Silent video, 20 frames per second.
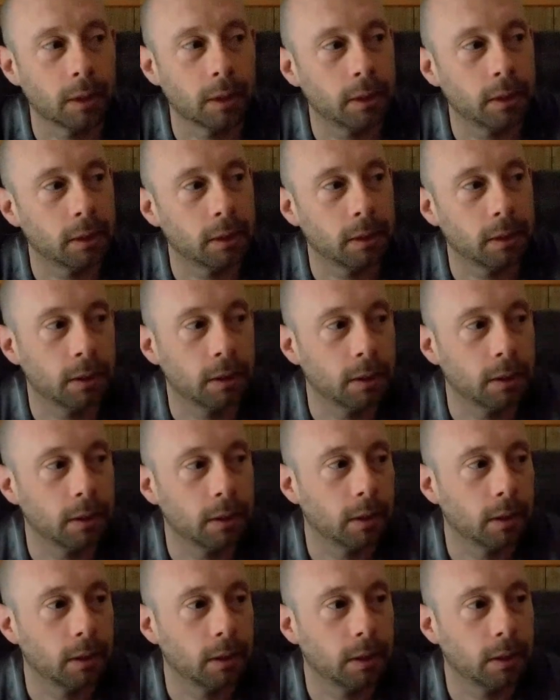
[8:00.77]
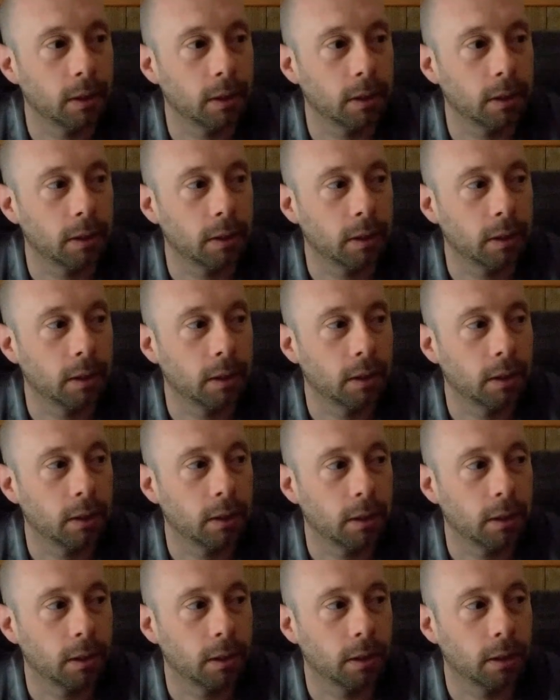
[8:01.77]

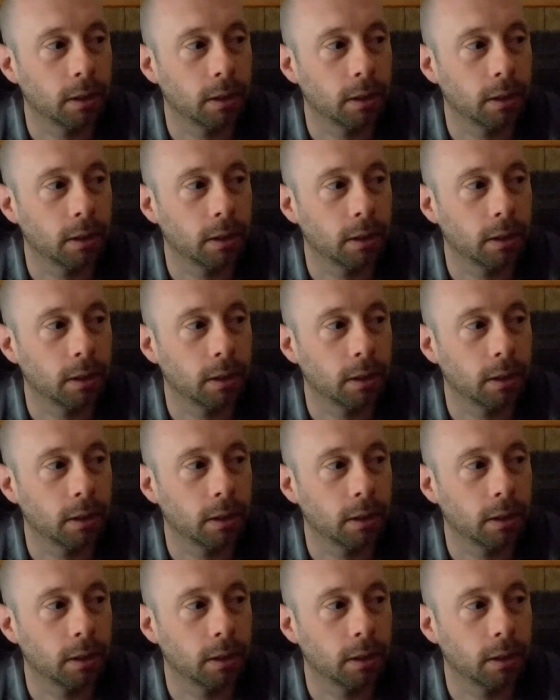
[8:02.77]
Nobody speaks.